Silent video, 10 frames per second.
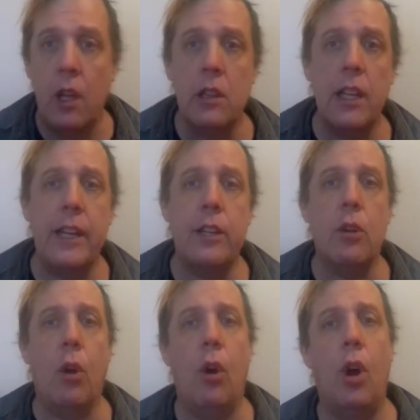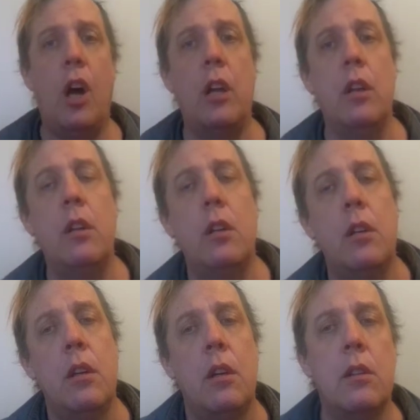later on,
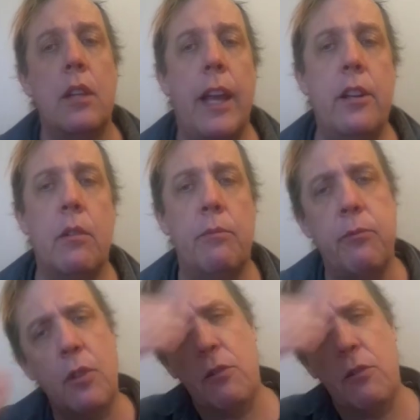later